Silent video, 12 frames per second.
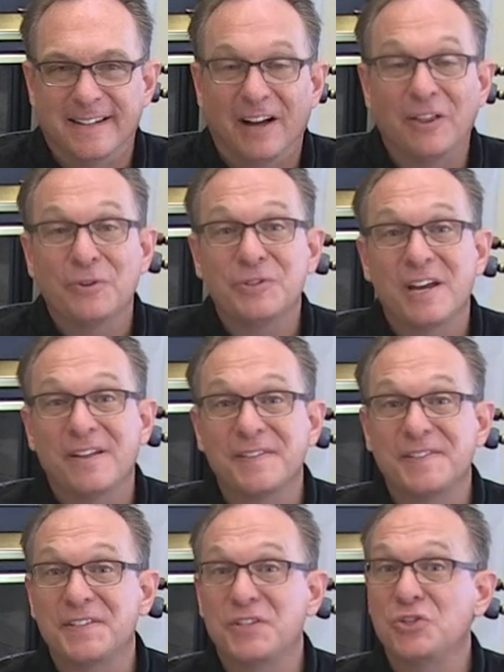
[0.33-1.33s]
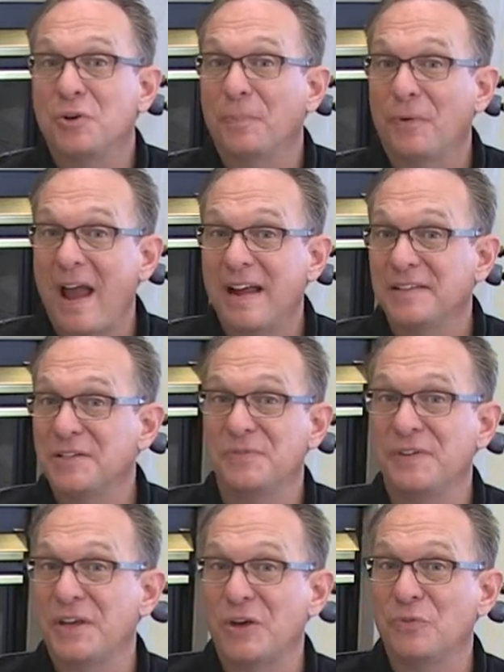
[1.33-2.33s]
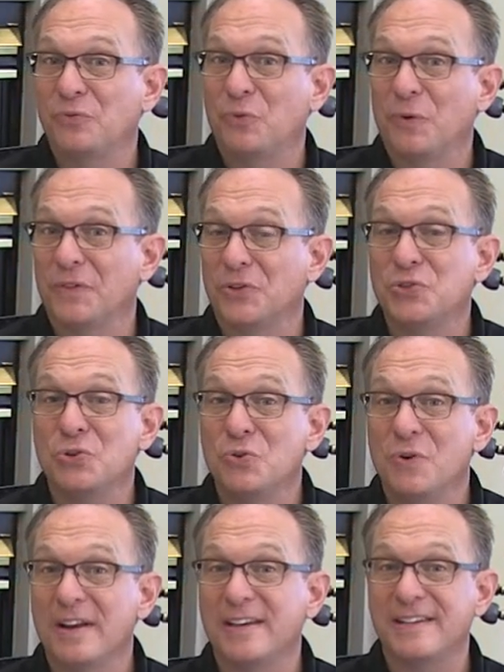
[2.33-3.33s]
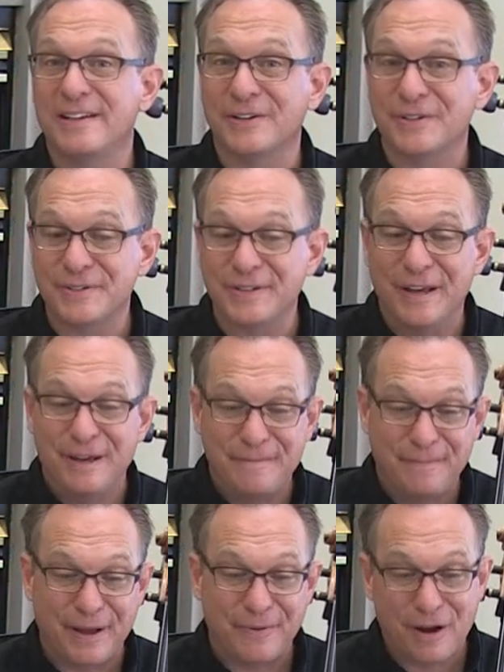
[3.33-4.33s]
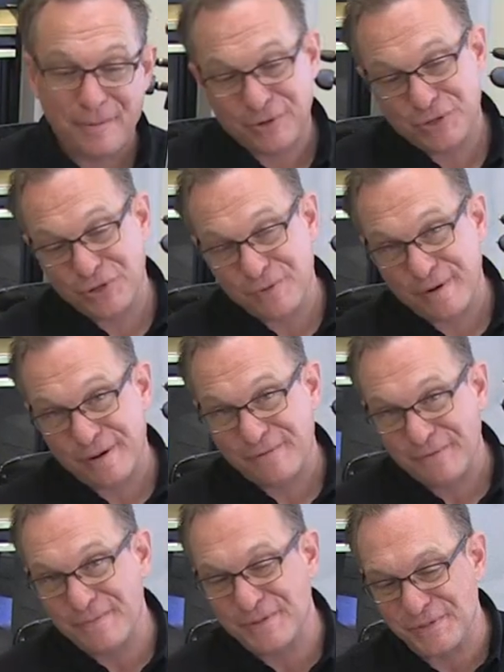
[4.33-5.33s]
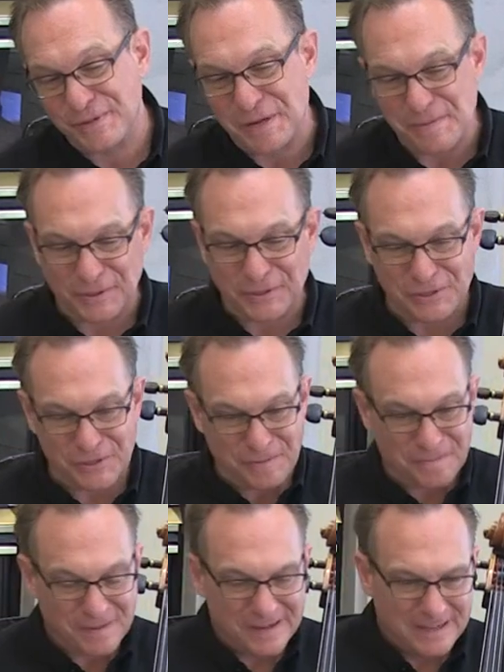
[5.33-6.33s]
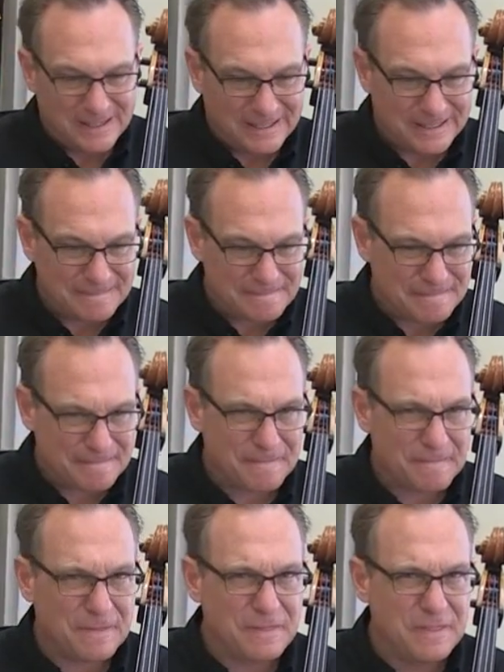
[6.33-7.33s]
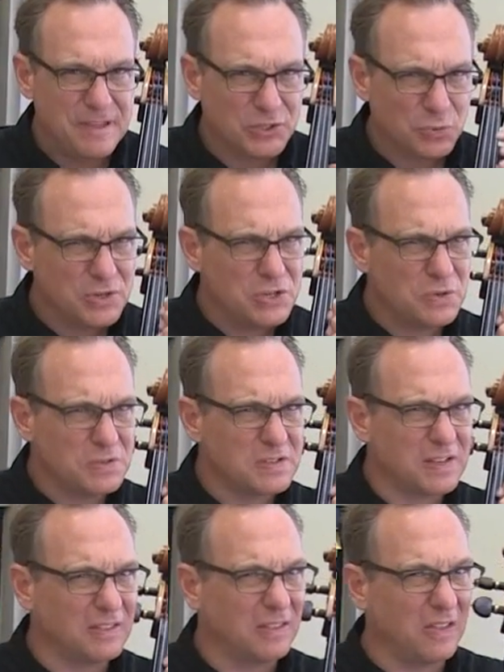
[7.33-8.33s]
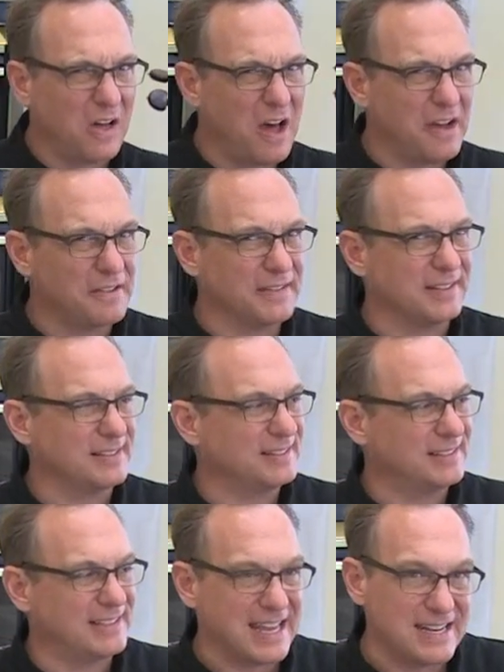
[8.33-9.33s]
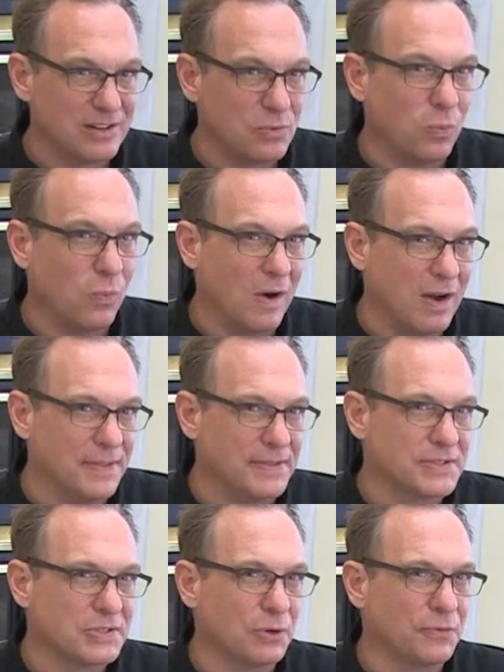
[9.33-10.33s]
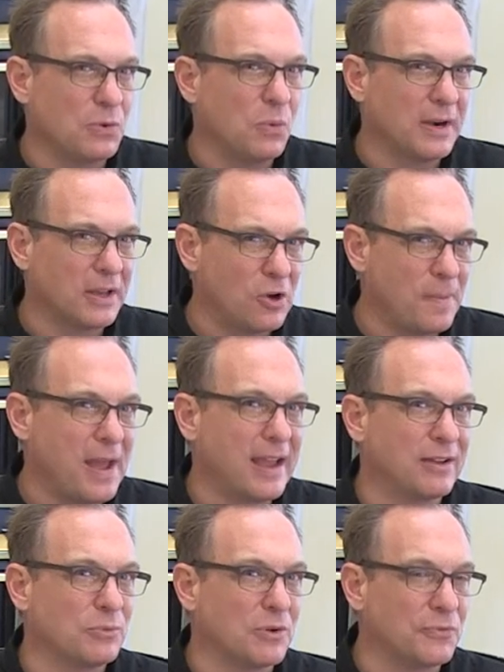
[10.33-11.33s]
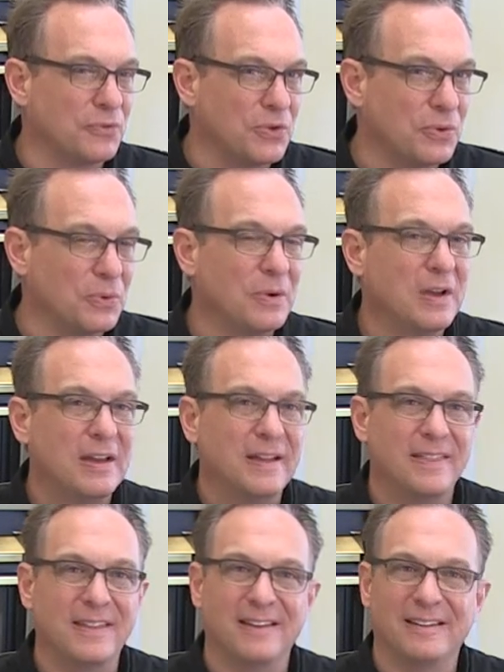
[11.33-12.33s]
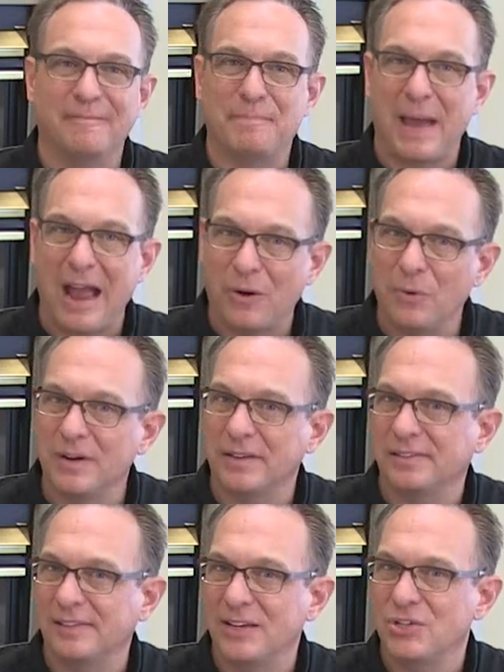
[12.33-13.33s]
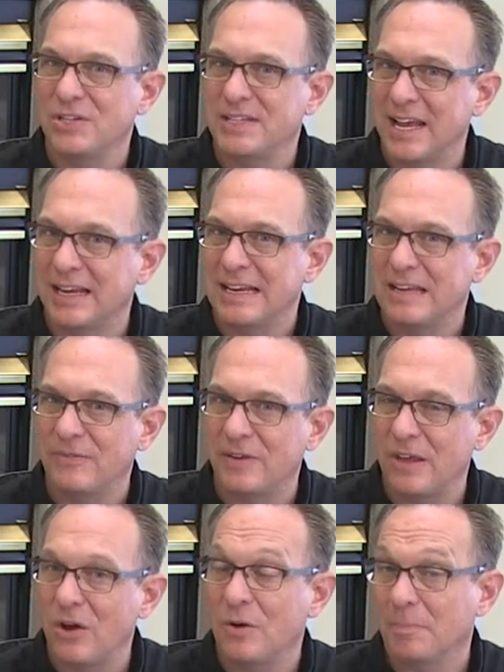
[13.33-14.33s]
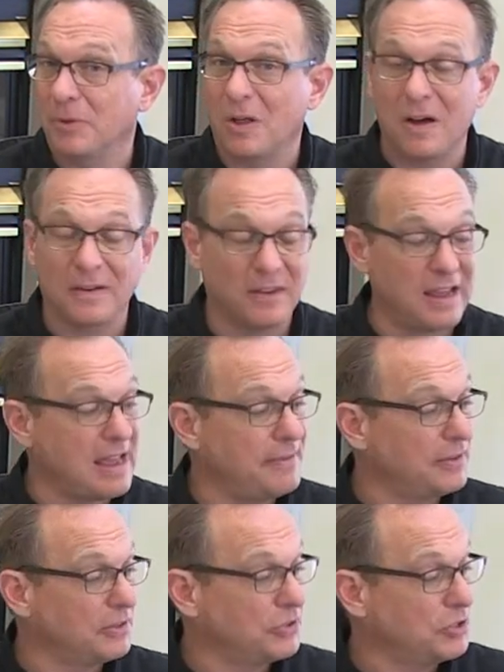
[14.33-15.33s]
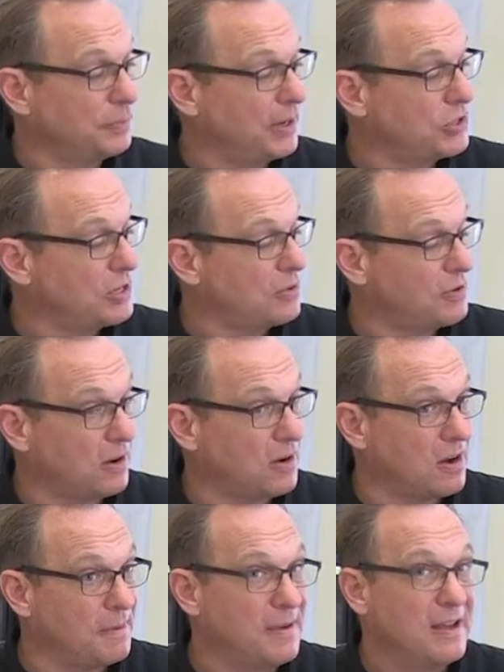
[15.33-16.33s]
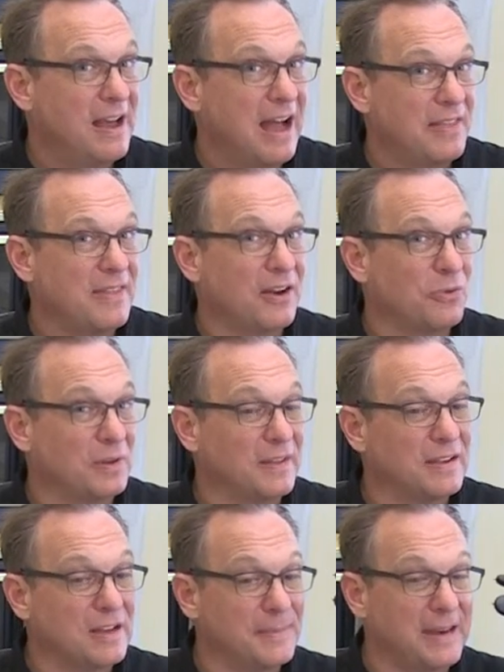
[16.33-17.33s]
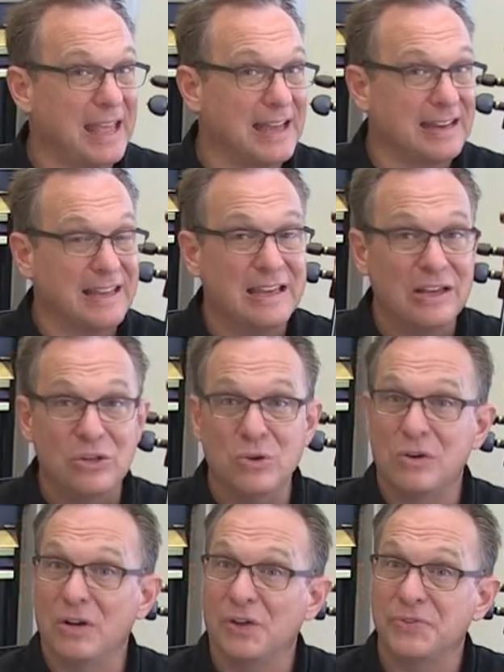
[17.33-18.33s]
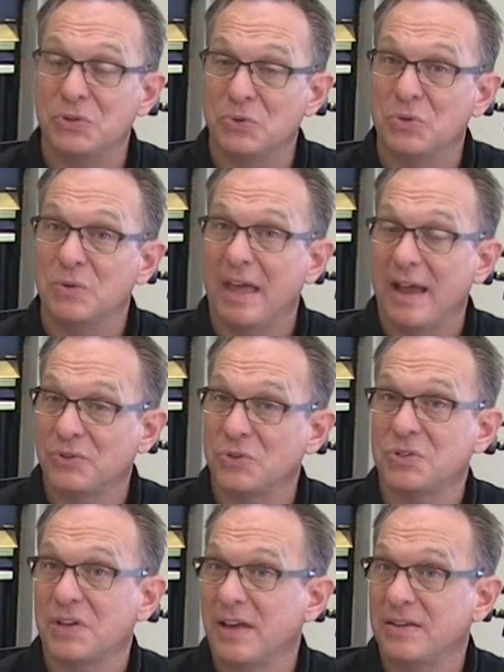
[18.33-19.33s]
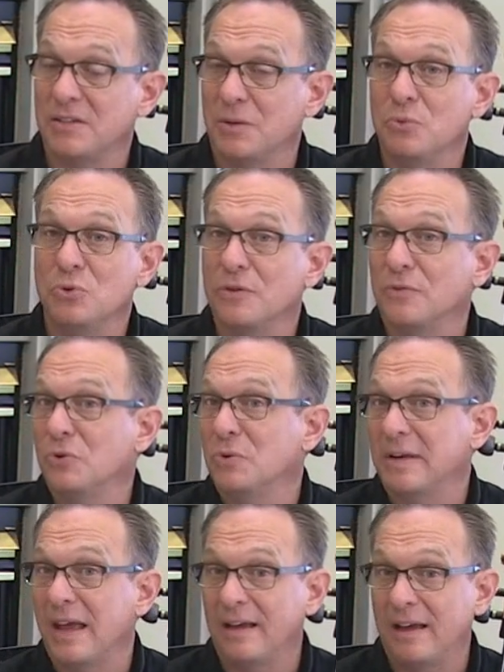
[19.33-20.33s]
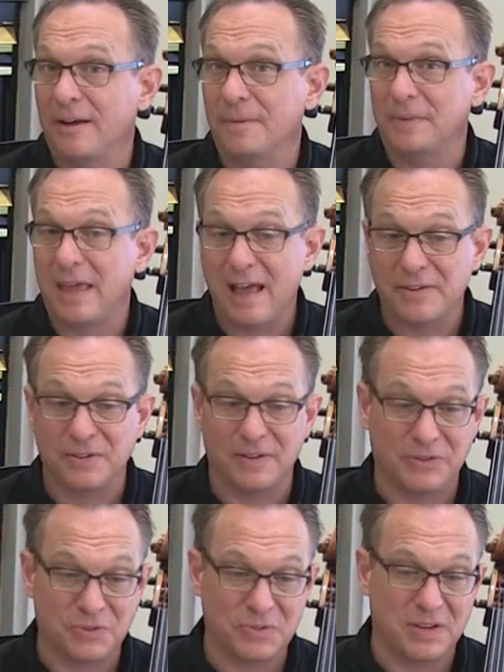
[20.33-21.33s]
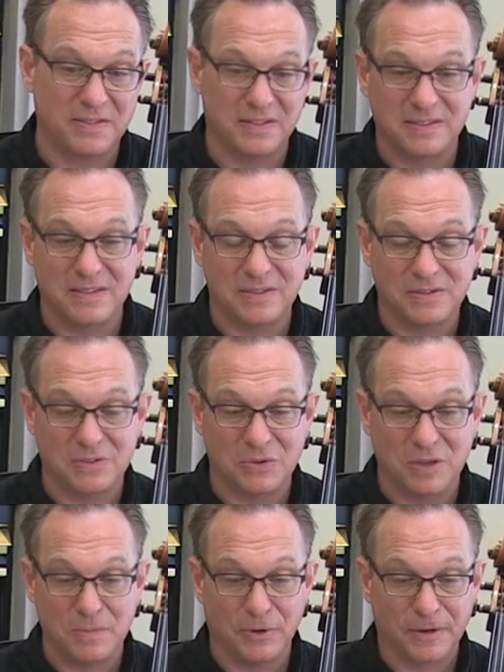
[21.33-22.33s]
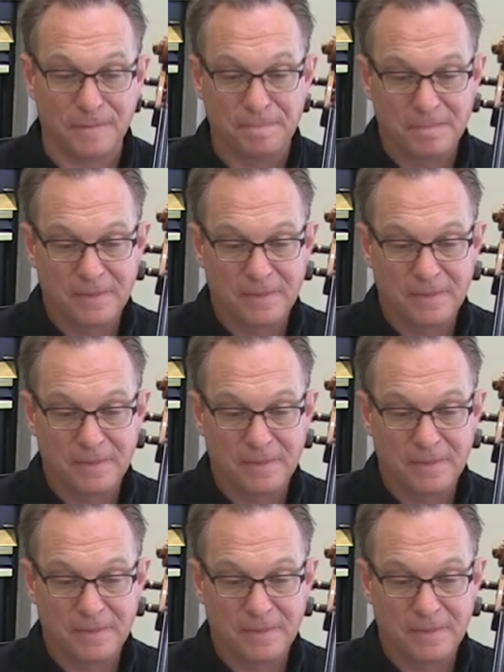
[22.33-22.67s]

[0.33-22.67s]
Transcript: Hello cellists, this is your practice video for The Two Grenadiers by Robert Schumann from Suzuki Book 2. This one uses a lot of extended ones, so if you want to go back and review the backward extension technique video and blog that I have on LearnToPlayCello.com, I think that'll really come in handy. You can also do the exercise, the Moon Over Ruined Castle exercise that's in the Suzuki book.